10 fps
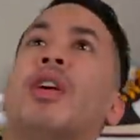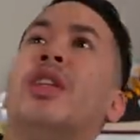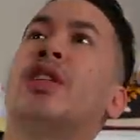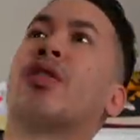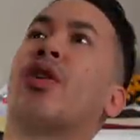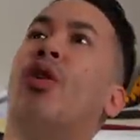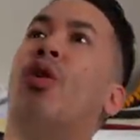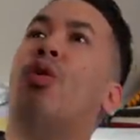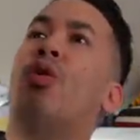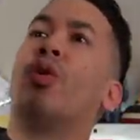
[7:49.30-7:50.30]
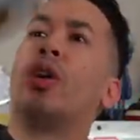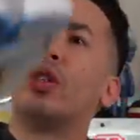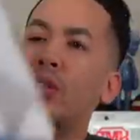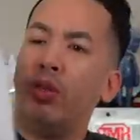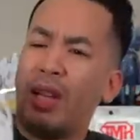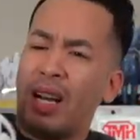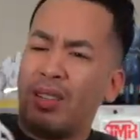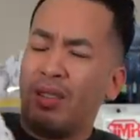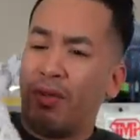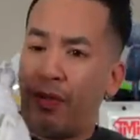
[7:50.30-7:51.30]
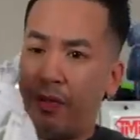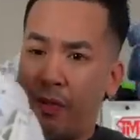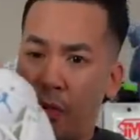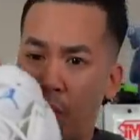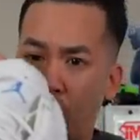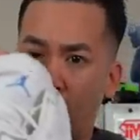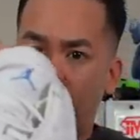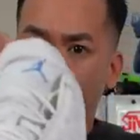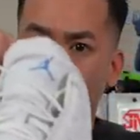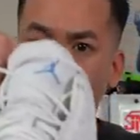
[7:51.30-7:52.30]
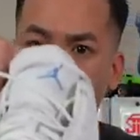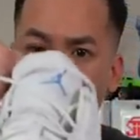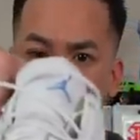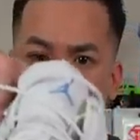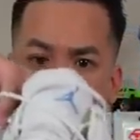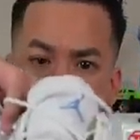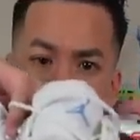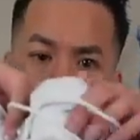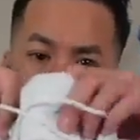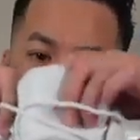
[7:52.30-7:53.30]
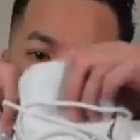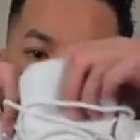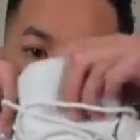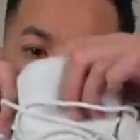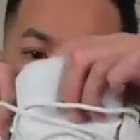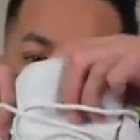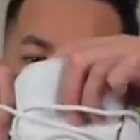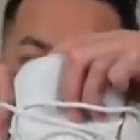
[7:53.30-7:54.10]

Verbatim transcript: these are the old 2004 13s I had back in like high school.